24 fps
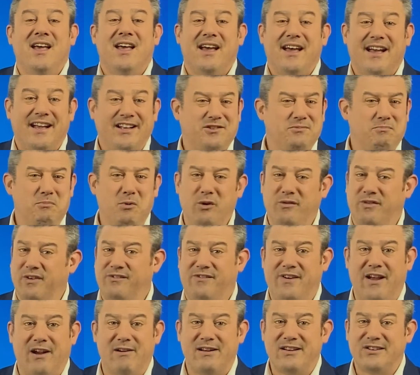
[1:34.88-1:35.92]
It's moving
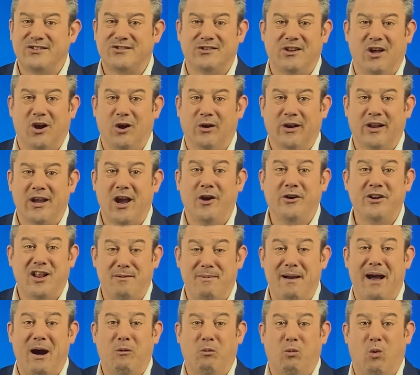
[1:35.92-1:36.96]
very slowly, only at
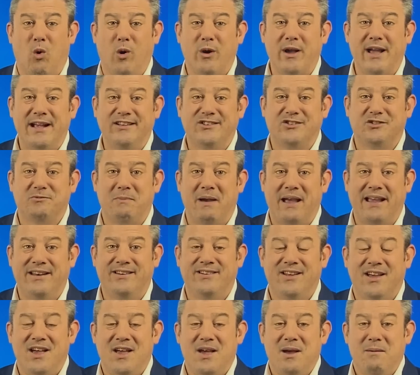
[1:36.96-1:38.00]
about walking speed
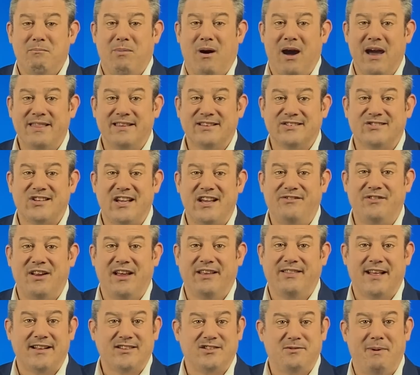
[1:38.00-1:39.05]
by this evening.
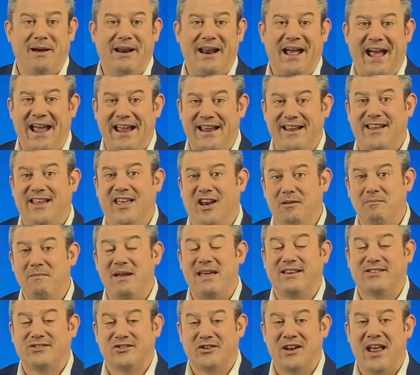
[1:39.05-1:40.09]
That's about eight
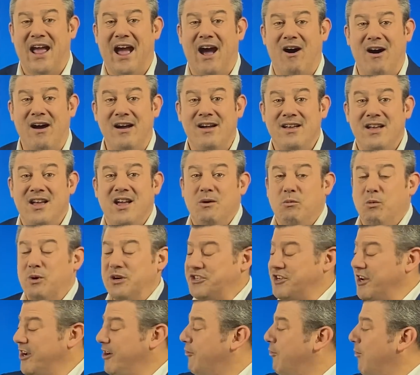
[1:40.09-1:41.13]
kilometres an hour, which
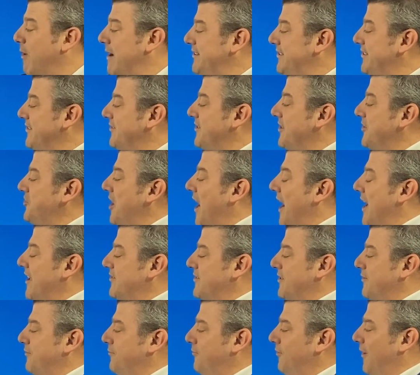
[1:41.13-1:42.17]
increases the chance
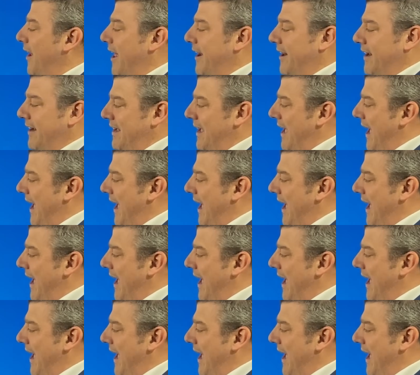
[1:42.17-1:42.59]
of flooding.